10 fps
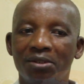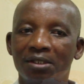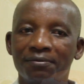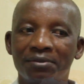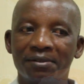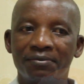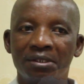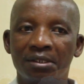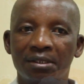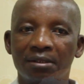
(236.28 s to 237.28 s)

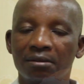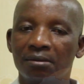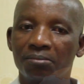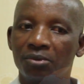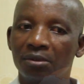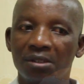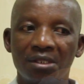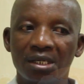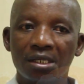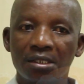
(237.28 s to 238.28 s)
AfCFTA,
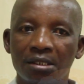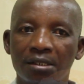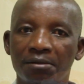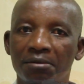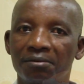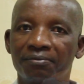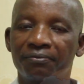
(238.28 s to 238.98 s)
the idea of